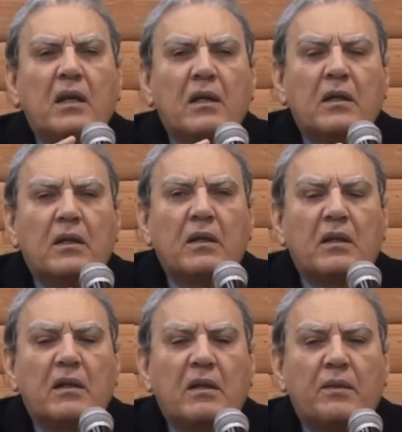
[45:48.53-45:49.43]
to
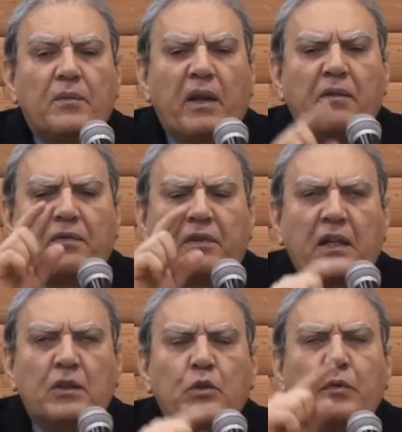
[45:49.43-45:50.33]
be
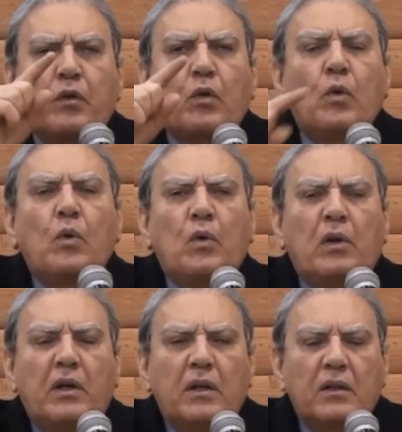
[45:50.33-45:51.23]
in front
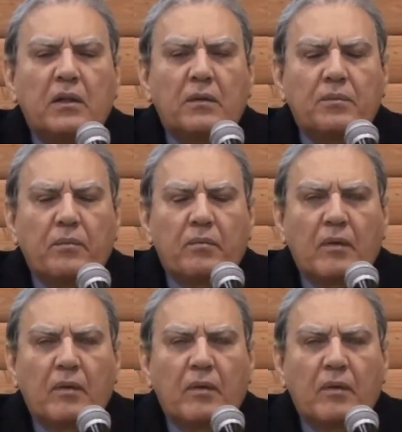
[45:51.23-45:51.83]
of all